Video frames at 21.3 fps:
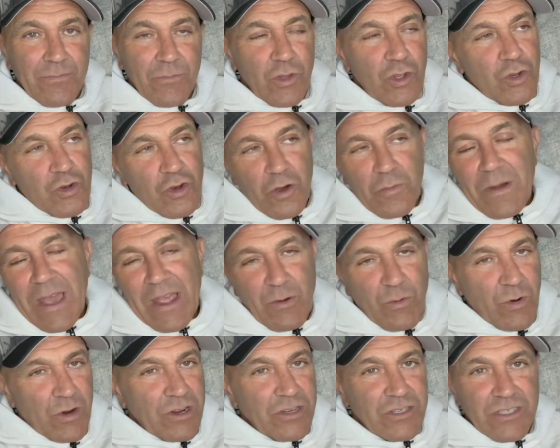You know my
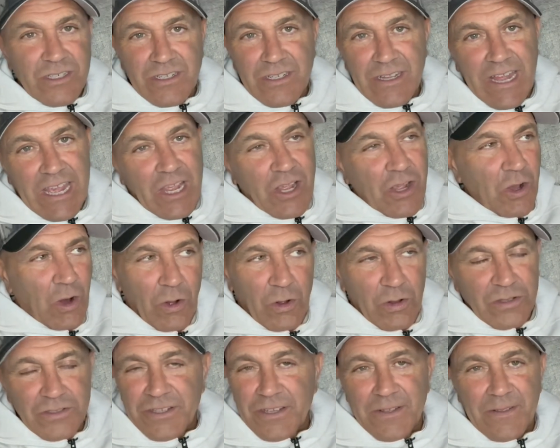words like
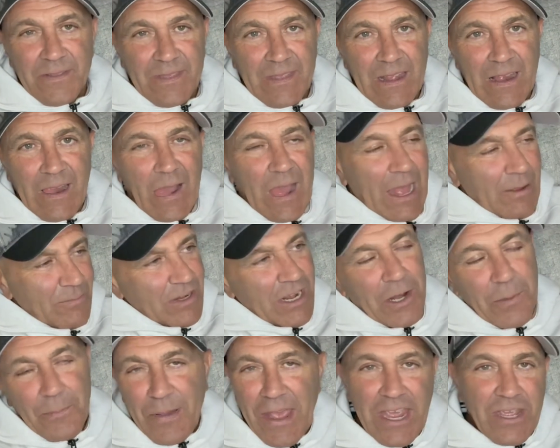gold. I'm
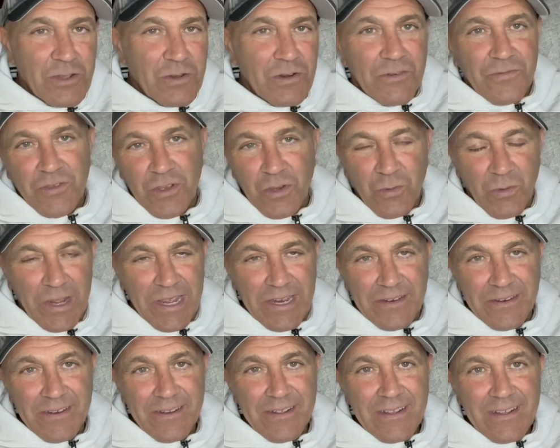going to pay you if you win.